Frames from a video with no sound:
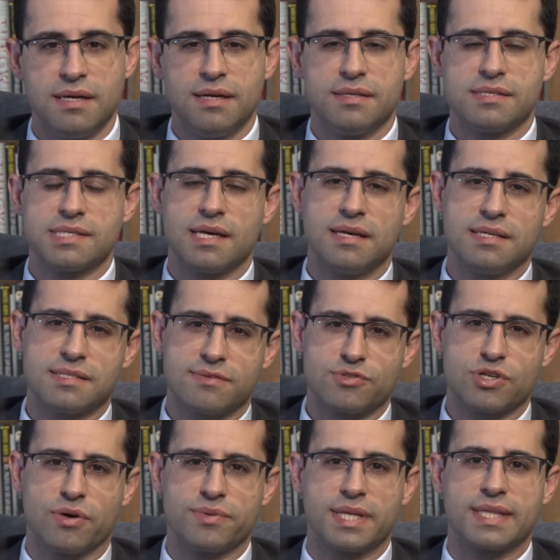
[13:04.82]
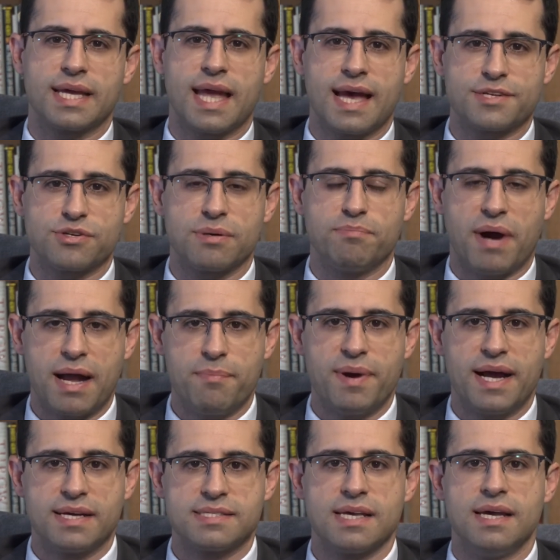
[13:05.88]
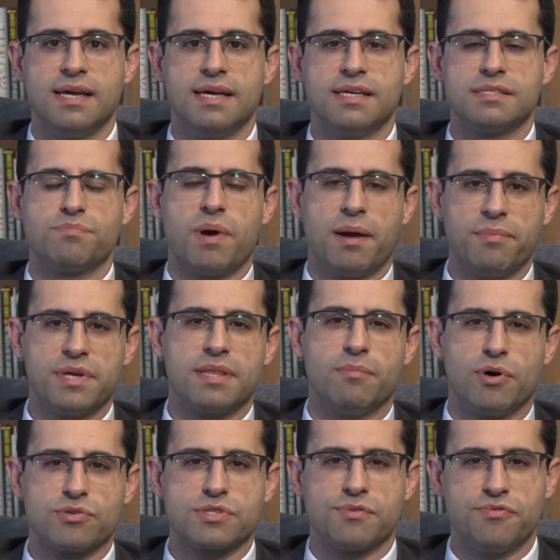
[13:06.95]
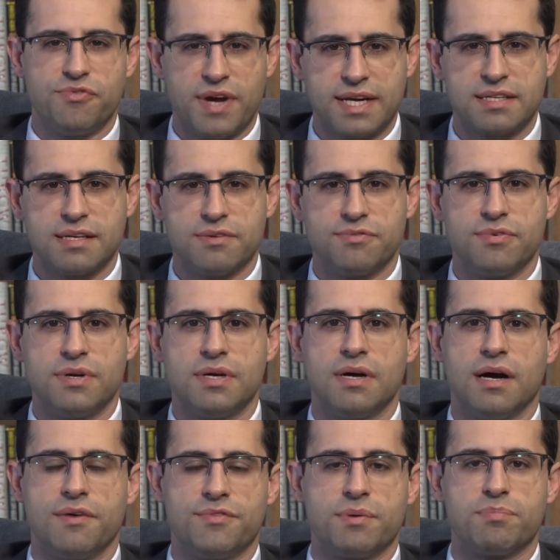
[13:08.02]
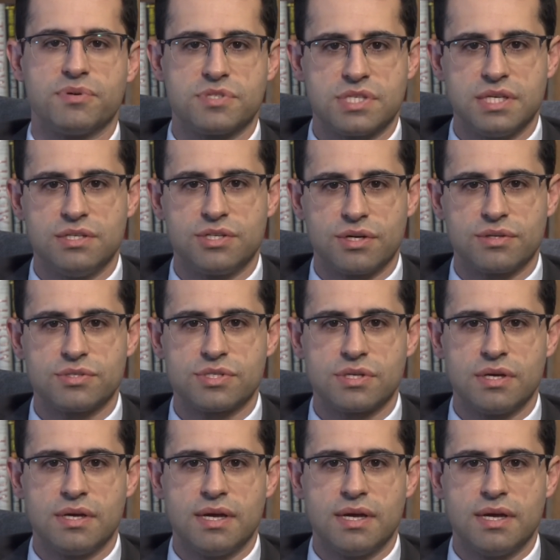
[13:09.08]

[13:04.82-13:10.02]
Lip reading: studies have shown that the gastric bypass is probably the most effective of the procedures,